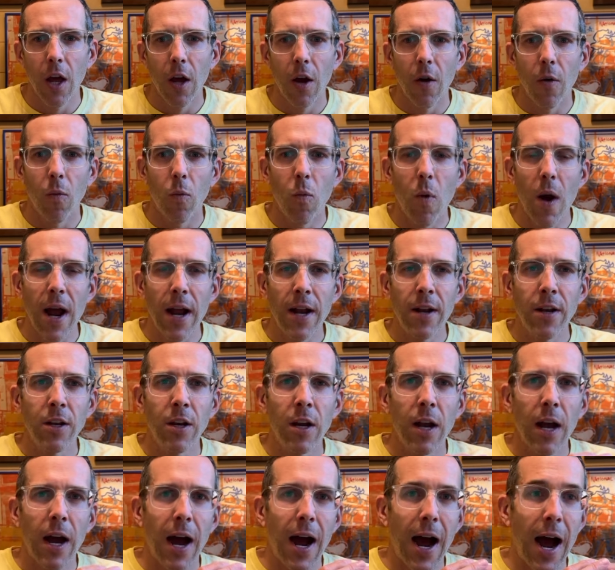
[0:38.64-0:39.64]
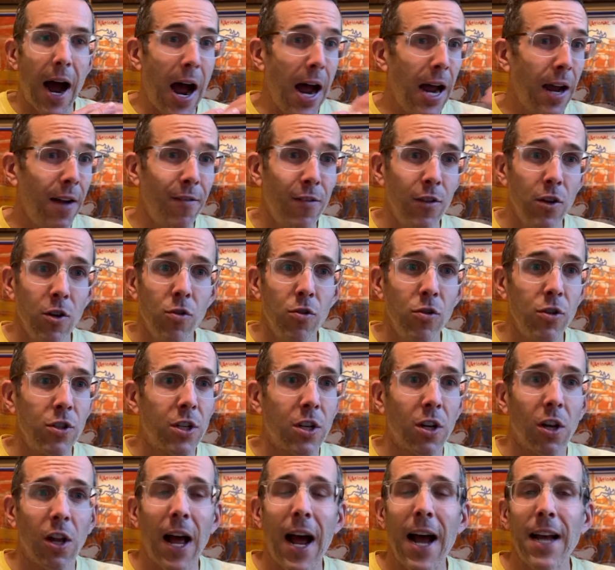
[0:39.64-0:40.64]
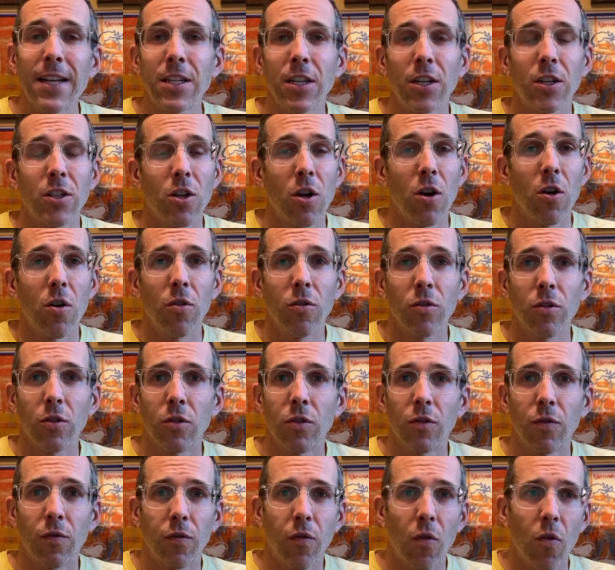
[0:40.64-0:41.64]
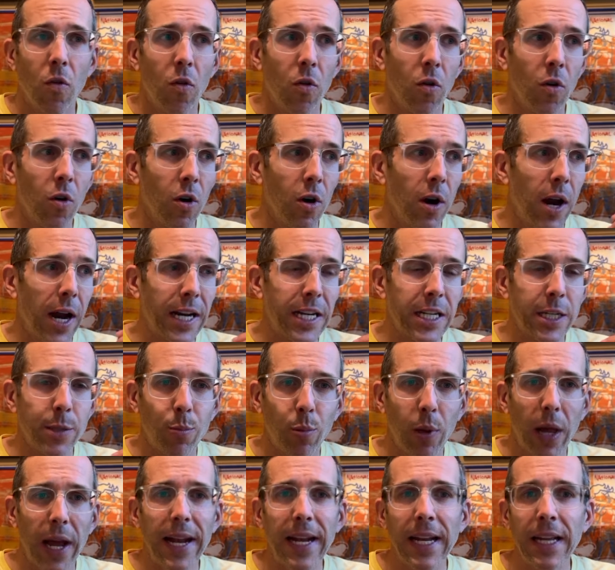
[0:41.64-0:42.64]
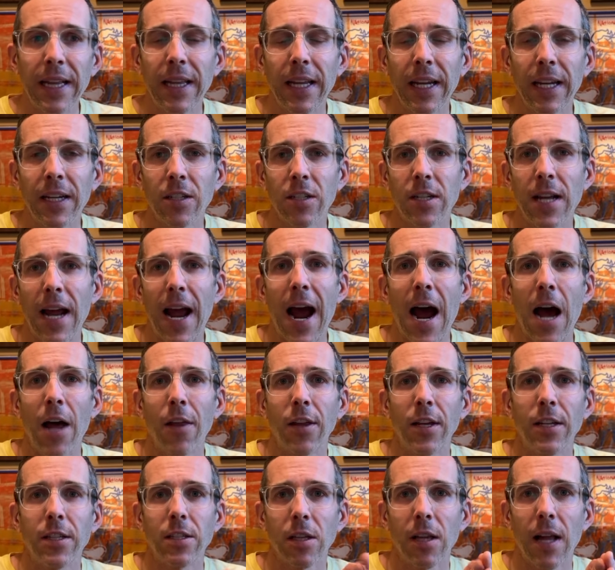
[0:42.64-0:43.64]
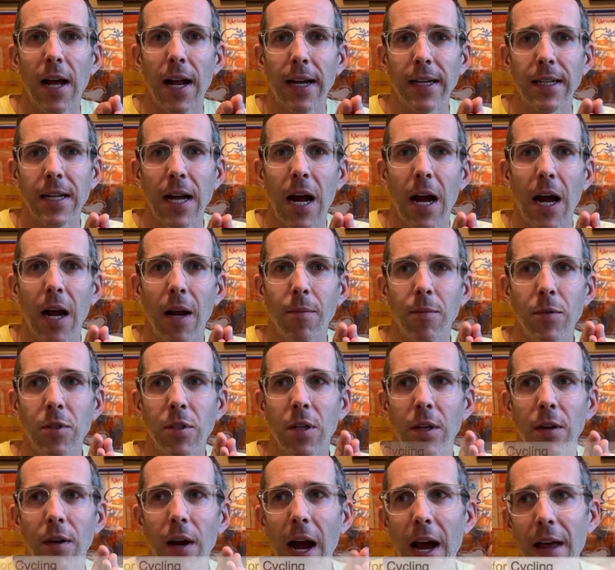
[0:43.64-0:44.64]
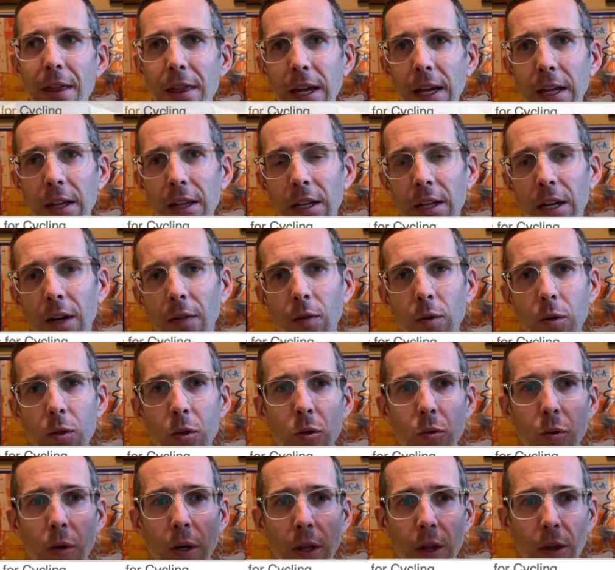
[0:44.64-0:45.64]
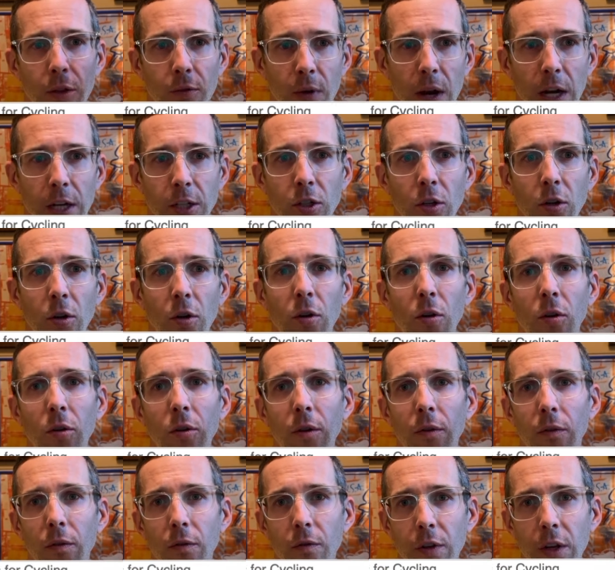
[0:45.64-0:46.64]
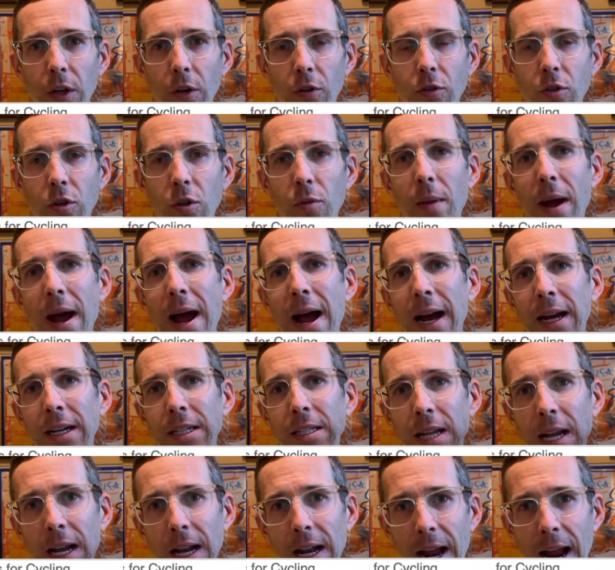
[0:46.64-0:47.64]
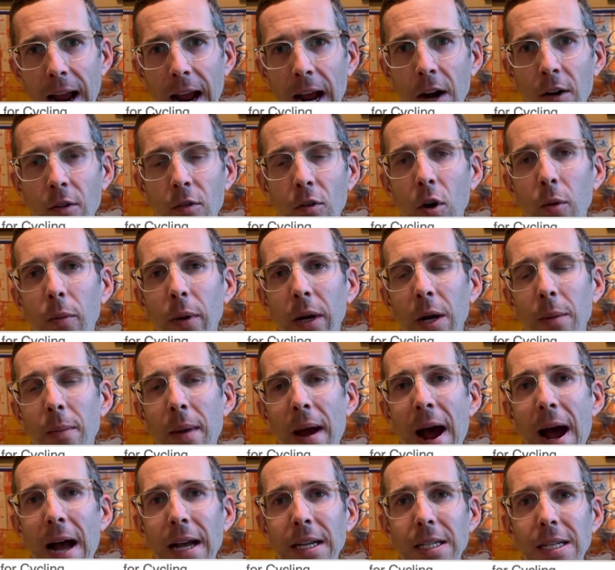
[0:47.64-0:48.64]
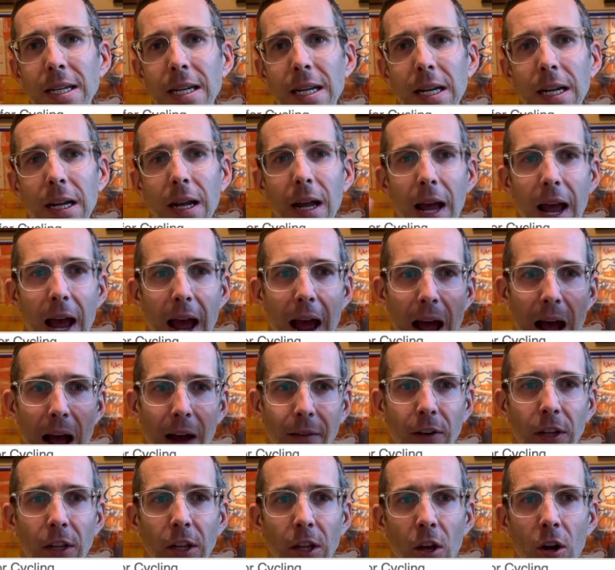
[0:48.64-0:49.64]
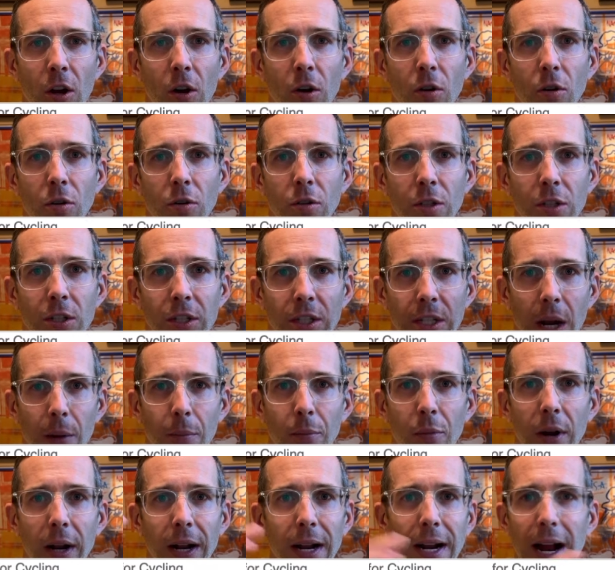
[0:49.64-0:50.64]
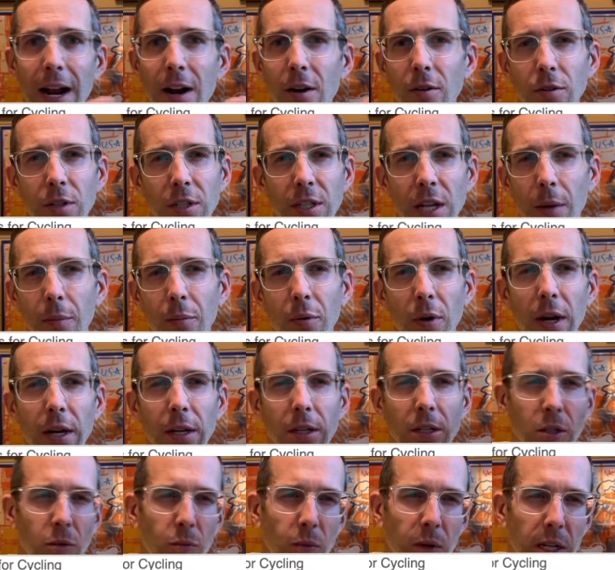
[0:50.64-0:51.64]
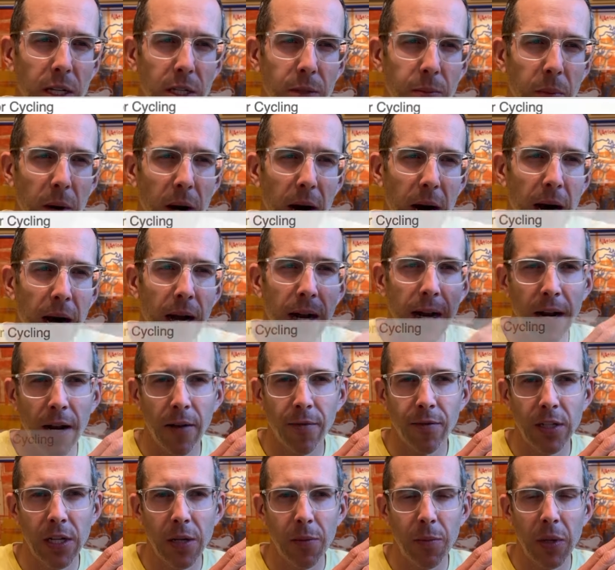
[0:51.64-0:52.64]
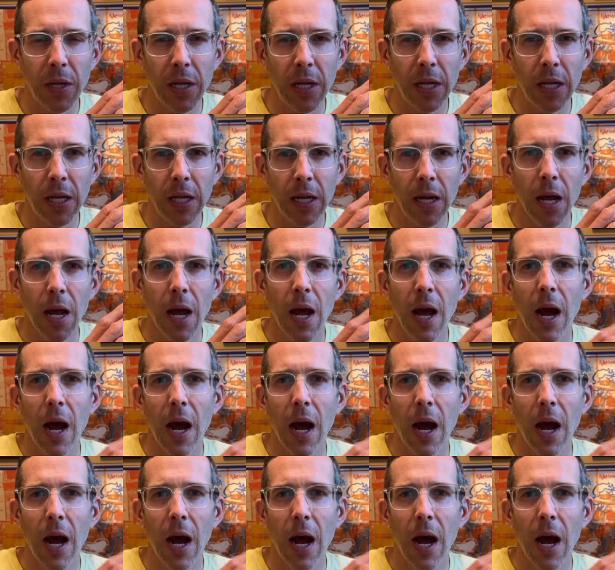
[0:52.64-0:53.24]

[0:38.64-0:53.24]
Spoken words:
When I've used classic zones for explaining things to athletes a lot of times, I think the difference between threshold, VO2 max, and anaerobic capacity, having those separated, I don't separate sweet spot and FTP.